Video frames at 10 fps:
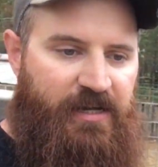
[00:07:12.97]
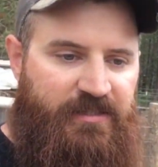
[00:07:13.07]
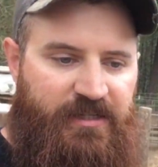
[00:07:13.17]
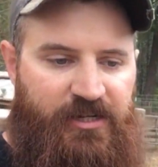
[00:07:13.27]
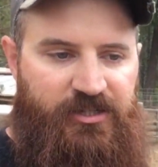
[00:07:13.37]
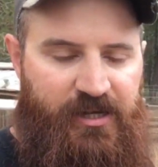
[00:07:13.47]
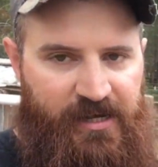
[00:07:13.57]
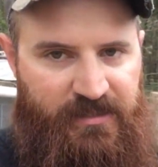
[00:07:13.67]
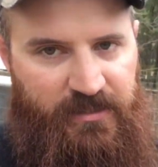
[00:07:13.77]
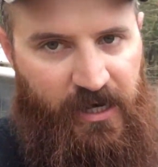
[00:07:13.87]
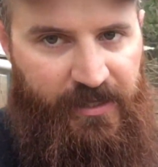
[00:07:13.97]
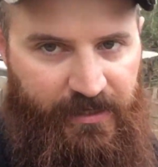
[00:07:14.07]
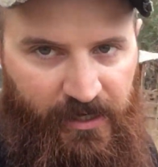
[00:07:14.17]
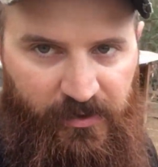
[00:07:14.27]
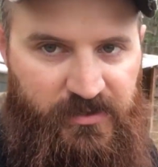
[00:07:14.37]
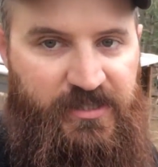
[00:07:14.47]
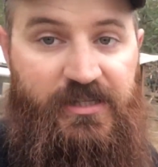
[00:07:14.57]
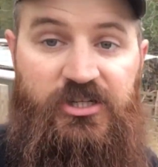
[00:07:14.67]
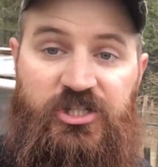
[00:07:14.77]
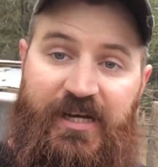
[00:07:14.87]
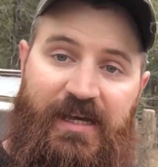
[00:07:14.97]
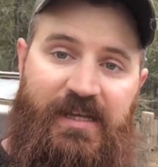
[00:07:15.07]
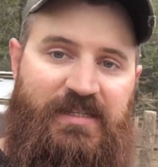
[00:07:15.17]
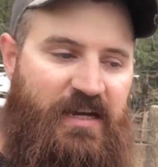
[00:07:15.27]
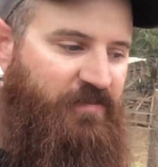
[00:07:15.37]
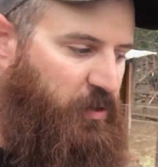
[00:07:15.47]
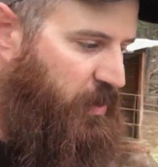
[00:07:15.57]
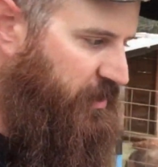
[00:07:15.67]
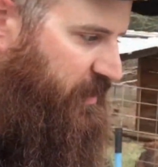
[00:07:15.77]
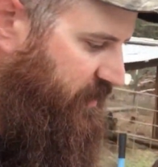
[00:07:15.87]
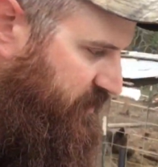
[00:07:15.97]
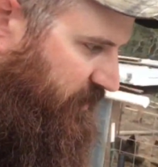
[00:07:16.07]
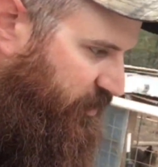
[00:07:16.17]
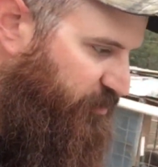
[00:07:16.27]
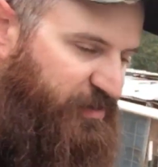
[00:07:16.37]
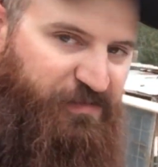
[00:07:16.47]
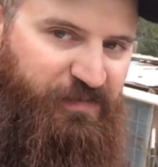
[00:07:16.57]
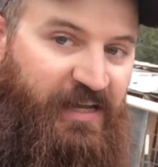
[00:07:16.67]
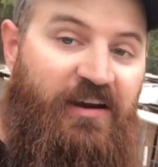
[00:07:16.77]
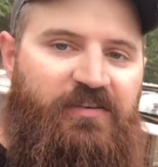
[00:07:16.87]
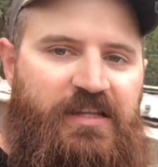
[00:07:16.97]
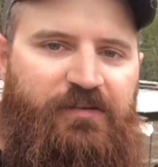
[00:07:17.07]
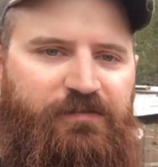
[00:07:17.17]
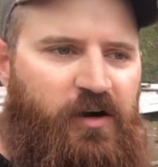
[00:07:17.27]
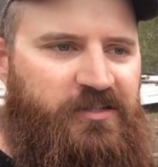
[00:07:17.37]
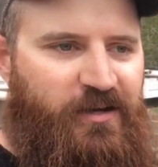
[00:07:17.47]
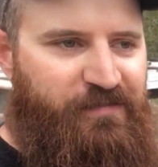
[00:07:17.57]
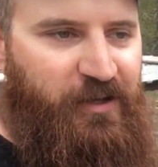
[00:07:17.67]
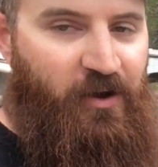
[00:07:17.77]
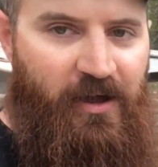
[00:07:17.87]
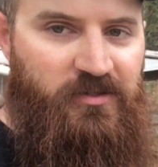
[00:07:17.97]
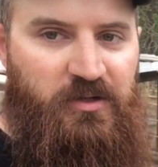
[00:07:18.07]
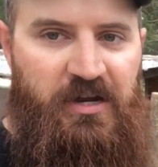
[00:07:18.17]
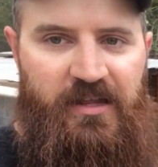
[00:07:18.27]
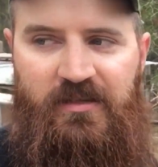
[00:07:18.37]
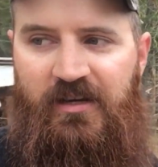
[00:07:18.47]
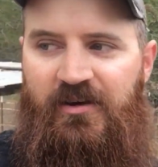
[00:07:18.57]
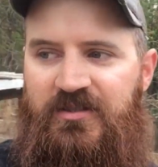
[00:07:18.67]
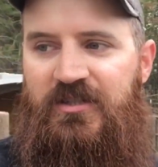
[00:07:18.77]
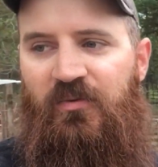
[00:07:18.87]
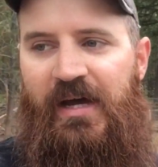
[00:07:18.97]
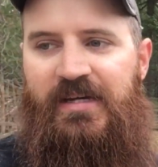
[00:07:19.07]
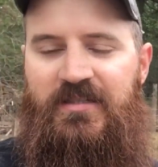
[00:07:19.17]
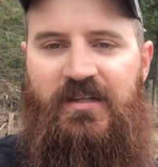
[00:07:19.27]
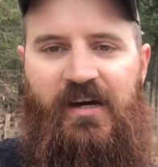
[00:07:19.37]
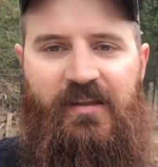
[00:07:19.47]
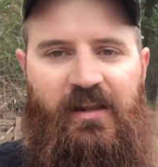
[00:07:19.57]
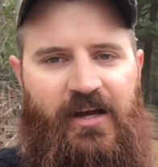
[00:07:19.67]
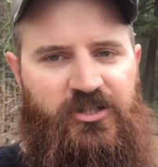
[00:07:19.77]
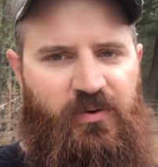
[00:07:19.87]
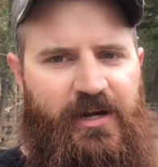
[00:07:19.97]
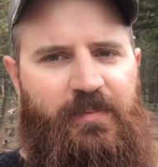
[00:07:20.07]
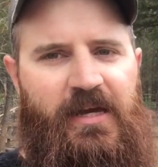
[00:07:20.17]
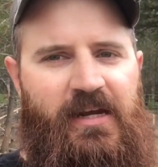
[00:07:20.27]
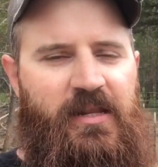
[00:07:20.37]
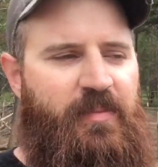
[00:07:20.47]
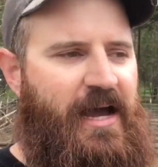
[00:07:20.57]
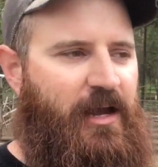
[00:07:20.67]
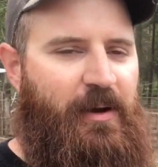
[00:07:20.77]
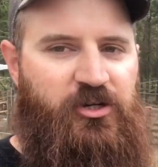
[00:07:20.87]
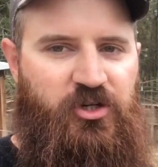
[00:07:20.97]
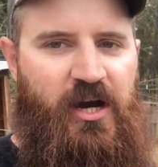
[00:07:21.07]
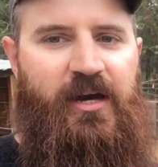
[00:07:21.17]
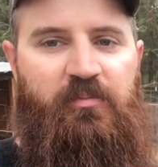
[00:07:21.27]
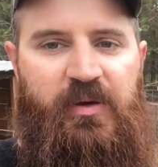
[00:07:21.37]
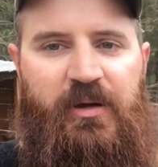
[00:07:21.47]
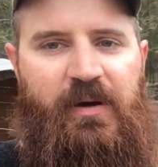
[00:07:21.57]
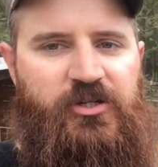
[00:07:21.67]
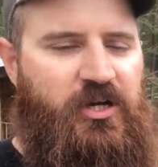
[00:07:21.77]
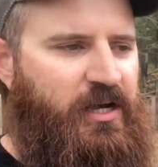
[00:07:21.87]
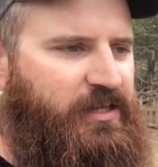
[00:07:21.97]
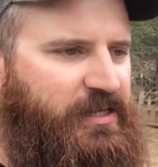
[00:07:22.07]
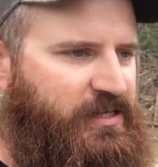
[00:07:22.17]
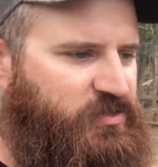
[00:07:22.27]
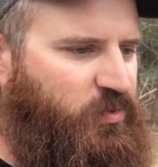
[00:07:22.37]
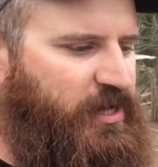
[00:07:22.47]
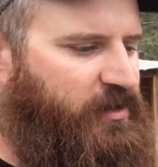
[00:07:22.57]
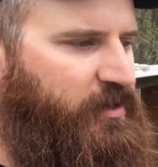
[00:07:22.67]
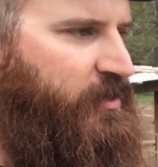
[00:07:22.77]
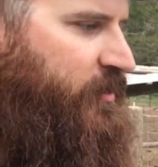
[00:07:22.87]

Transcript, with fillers: us, and as you guys saw, the goats and the chickens, everyone gets a little bit of feed, everything that falls off the ground, so nothing goes to waste. They'll actually wind up getting in the back of my truck and pick my truck clean as well.